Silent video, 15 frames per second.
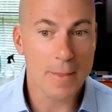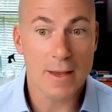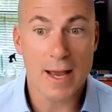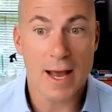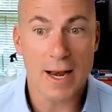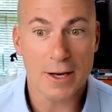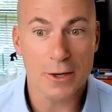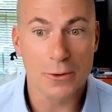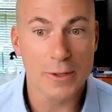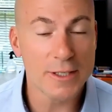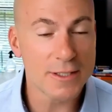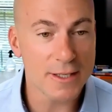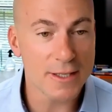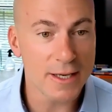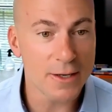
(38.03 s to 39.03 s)
you got to
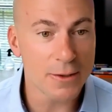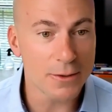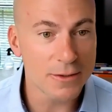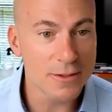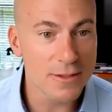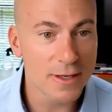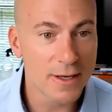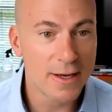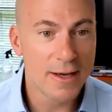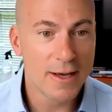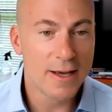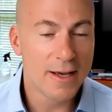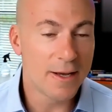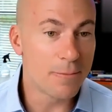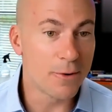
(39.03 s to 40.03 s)
increase the yields
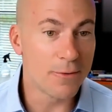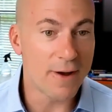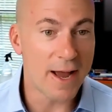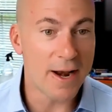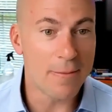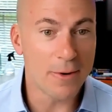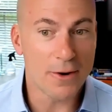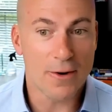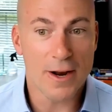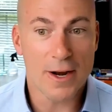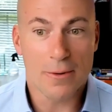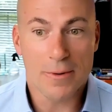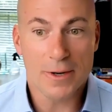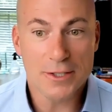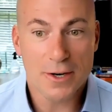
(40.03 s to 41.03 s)
and provide them a
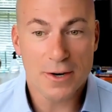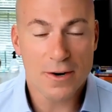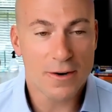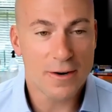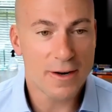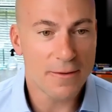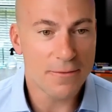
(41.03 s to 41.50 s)
greater return